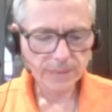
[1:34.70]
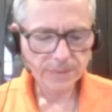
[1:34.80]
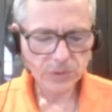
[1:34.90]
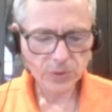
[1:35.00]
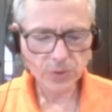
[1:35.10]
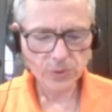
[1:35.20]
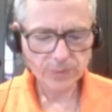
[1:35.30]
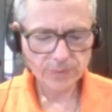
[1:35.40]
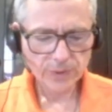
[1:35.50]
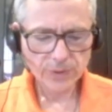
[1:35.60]
So
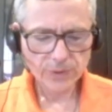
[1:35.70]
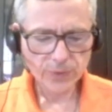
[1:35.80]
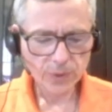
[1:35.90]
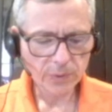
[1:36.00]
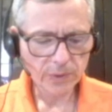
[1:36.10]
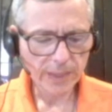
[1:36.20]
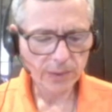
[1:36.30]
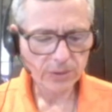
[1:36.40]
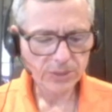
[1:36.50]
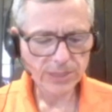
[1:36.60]
4 more
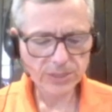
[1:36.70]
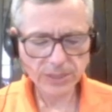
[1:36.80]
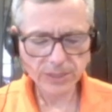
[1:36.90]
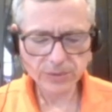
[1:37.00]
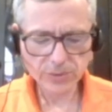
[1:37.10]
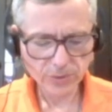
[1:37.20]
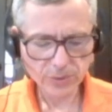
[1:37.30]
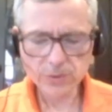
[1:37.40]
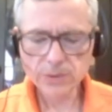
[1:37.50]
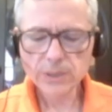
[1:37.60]
hours,
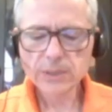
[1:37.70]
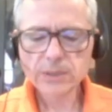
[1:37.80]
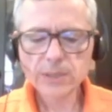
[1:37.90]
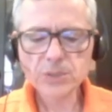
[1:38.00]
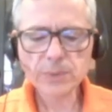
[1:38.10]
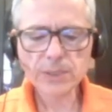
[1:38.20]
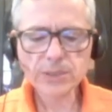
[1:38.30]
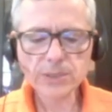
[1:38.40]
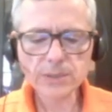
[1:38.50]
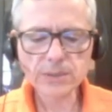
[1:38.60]
S82 takes
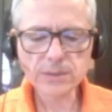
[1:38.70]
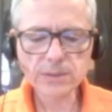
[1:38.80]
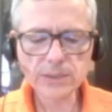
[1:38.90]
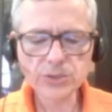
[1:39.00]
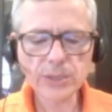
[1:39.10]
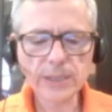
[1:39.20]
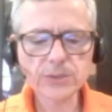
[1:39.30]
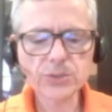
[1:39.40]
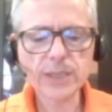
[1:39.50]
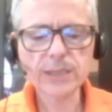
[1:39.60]
place in Tianjin,
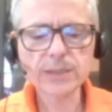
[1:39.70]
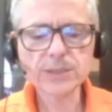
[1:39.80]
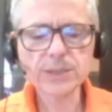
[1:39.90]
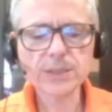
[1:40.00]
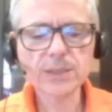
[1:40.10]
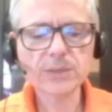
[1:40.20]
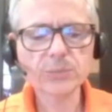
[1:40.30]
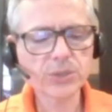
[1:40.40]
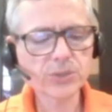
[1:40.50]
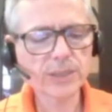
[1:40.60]
China, 16th of
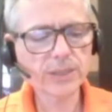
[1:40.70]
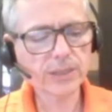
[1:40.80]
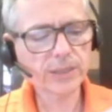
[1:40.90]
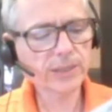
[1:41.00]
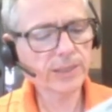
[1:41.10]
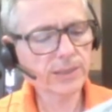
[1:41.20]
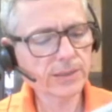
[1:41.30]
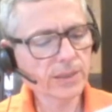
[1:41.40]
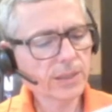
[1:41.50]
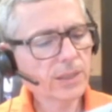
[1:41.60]
March 1998,
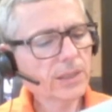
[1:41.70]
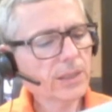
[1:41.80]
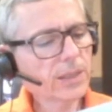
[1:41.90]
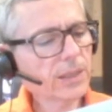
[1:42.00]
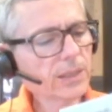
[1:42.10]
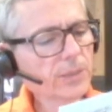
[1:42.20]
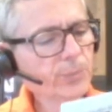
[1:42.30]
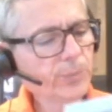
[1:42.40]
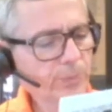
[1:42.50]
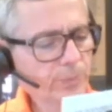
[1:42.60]

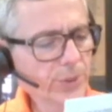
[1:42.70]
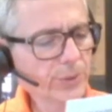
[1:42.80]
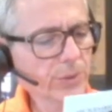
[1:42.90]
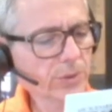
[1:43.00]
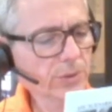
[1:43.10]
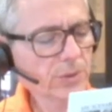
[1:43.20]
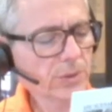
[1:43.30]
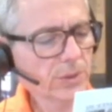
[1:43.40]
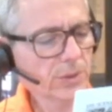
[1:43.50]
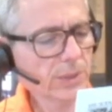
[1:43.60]
Imperial
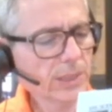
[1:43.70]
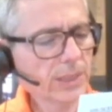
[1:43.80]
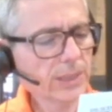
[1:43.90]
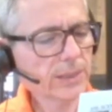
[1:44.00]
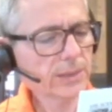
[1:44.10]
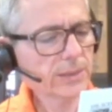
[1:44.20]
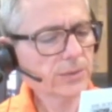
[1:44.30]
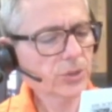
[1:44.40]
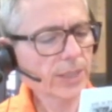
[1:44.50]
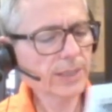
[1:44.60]

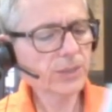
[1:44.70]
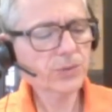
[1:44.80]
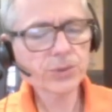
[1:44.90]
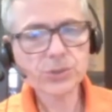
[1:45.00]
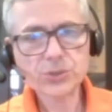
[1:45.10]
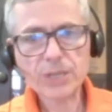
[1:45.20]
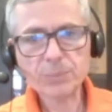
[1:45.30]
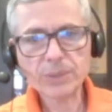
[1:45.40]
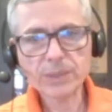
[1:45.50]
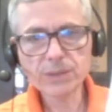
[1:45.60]
Chinese versus
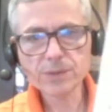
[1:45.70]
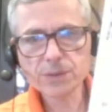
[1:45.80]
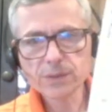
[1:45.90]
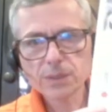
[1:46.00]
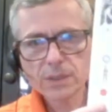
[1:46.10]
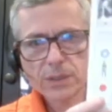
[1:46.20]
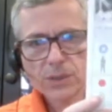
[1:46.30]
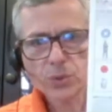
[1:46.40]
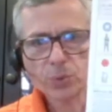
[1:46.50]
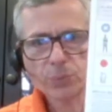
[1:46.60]
Japanese,
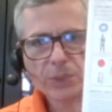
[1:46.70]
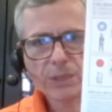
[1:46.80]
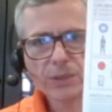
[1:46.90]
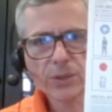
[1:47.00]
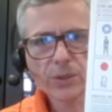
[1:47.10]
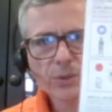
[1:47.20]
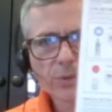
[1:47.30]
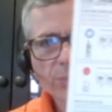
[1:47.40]
so PTO,